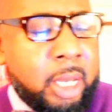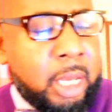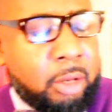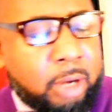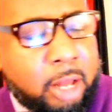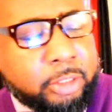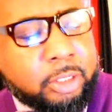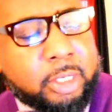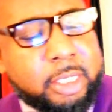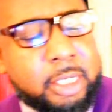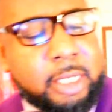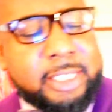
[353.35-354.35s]
It will also
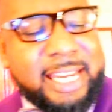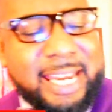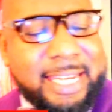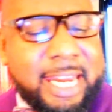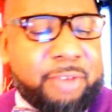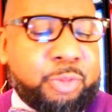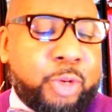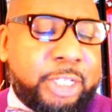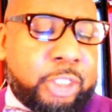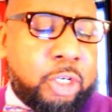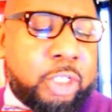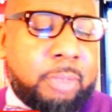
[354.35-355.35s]
conduct an in-depth
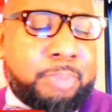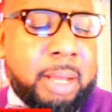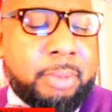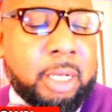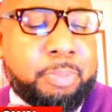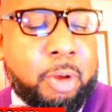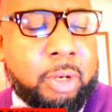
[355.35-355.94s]
research and public